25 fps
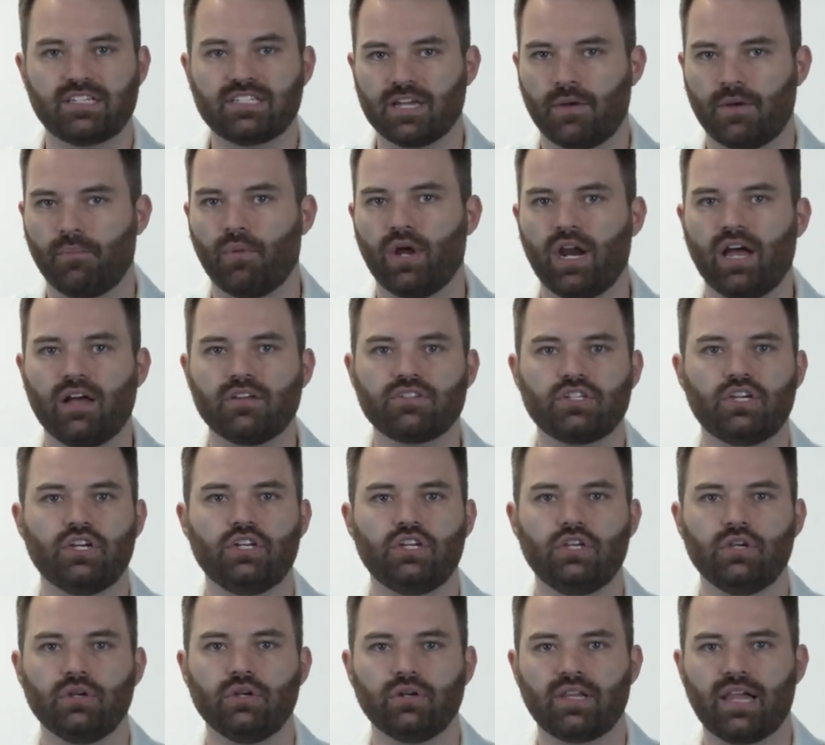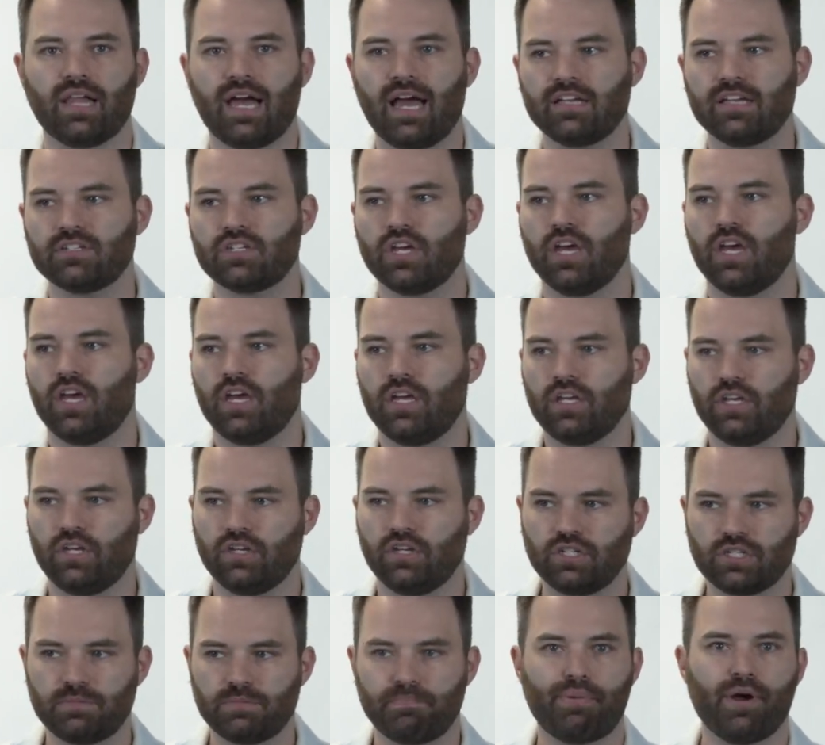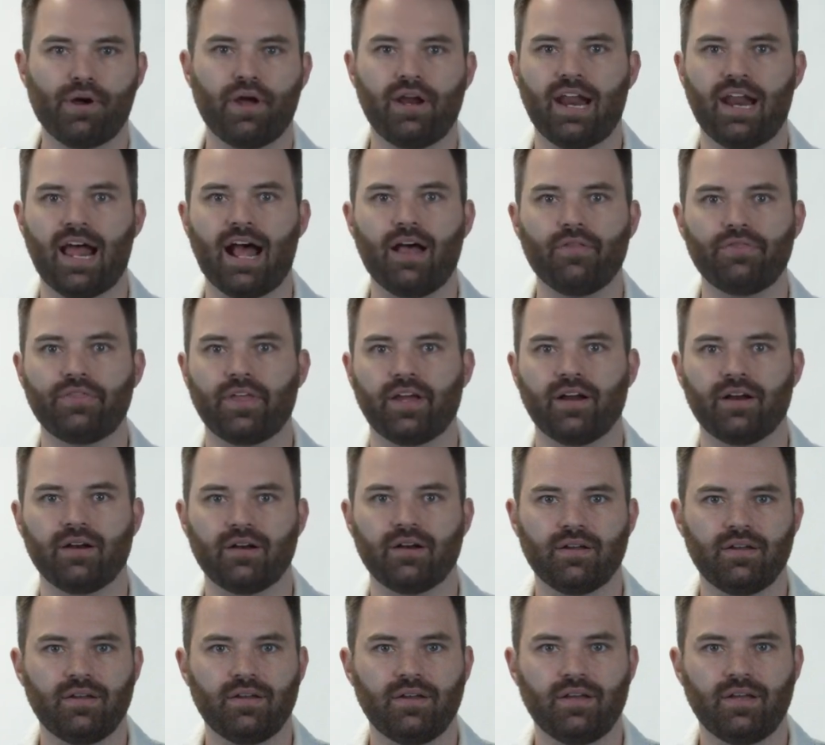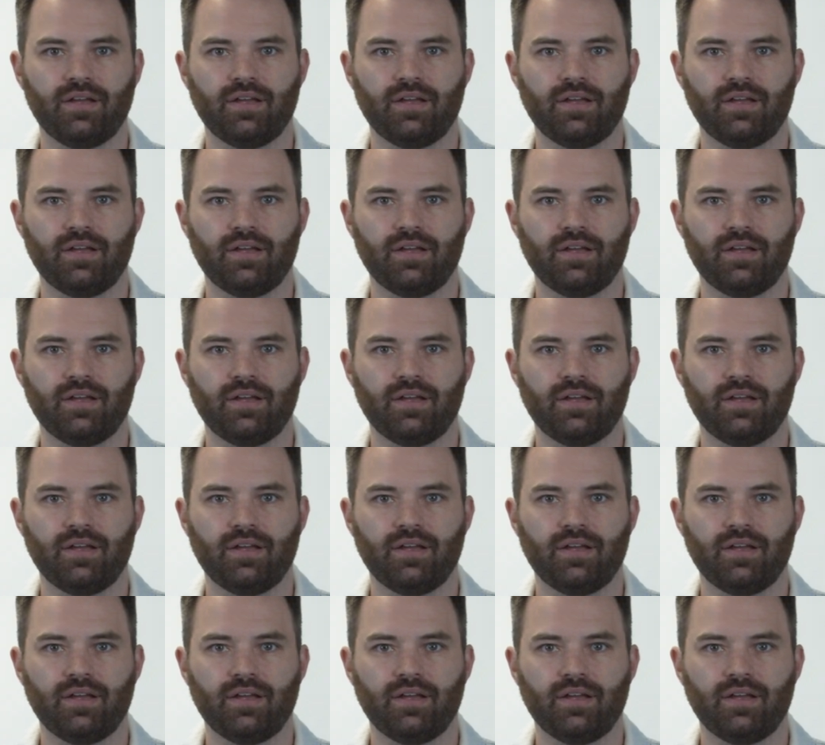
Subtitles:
someone else could utilize. You just put it out there.